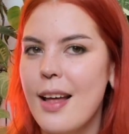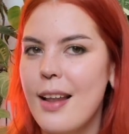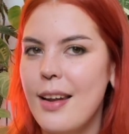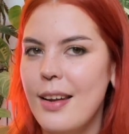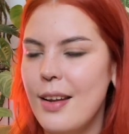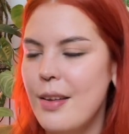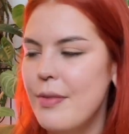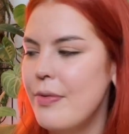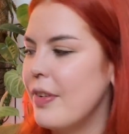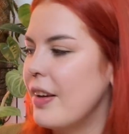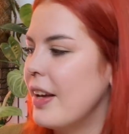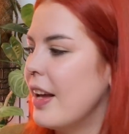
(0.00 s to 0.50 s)
I
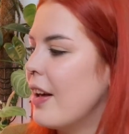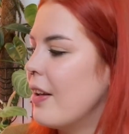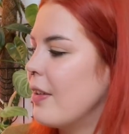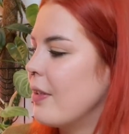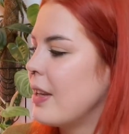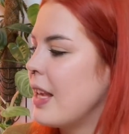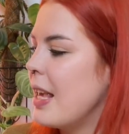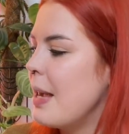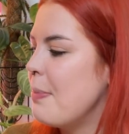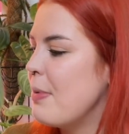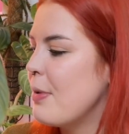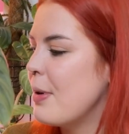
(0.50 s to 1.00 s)
love it. I'll
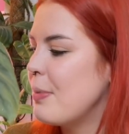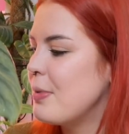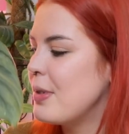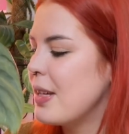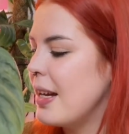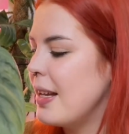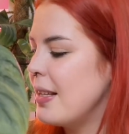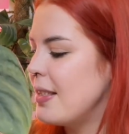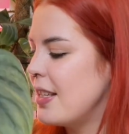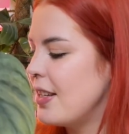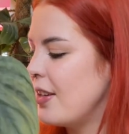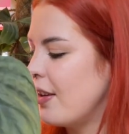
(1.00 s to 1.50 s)
keep you
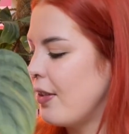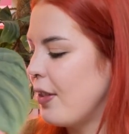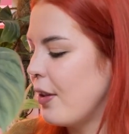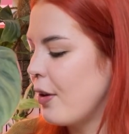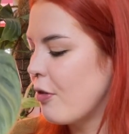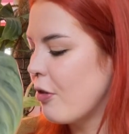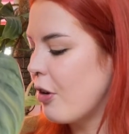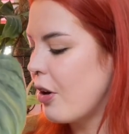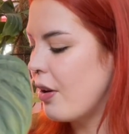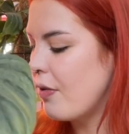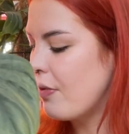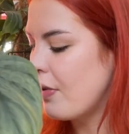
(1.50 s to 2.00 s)
updated on the
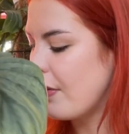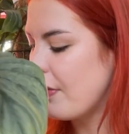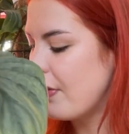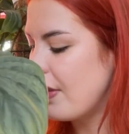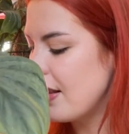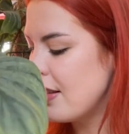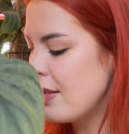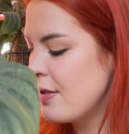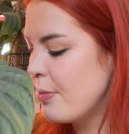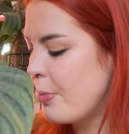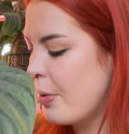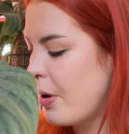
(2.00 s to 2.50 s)
growth of
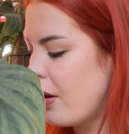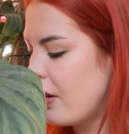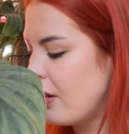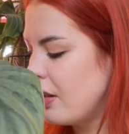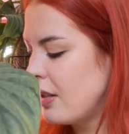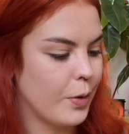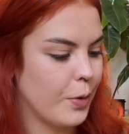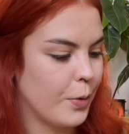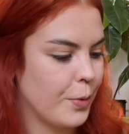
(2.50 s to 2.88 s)
this one.